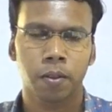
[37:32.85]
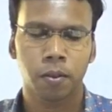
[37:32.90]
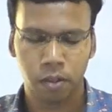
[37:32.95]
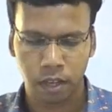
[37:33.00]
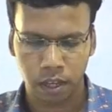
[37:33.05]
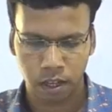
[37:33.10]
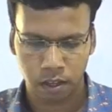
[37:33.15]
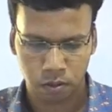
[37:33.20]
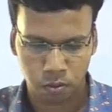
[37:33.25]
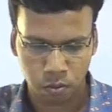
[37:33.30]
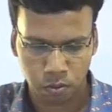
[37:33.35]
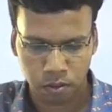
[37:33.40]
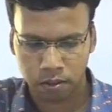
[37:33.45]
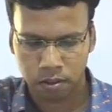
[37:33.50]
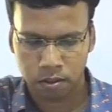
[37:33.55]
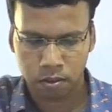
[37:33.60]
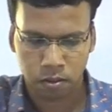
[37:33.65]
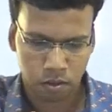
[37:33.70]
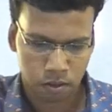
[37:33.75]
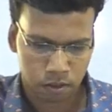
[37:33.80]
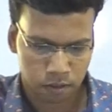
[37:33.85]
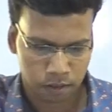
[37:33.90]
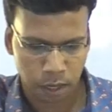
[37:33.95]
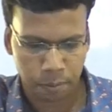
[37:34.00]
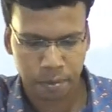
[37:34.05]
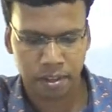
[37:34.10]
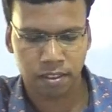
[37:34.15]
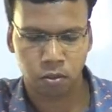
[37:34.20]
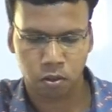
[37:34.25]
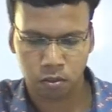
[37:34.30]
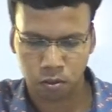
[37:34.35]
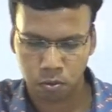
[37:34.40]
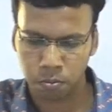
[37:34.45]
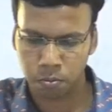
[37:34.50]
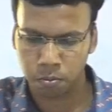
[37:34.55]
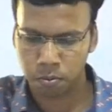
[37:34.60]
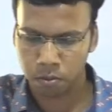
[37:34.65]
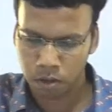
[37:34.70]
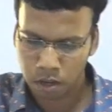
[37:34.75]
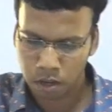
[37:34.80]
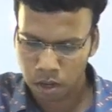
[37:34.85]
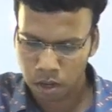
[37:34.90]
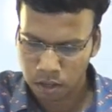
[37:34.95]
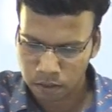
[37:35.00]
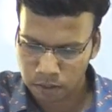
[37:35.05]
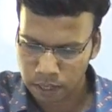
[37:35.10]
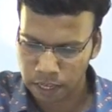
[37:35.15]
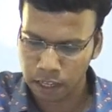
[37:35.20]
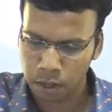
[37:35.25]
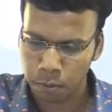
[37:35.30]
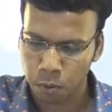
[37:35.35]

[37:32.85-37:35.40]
Okay, so this statement is also saying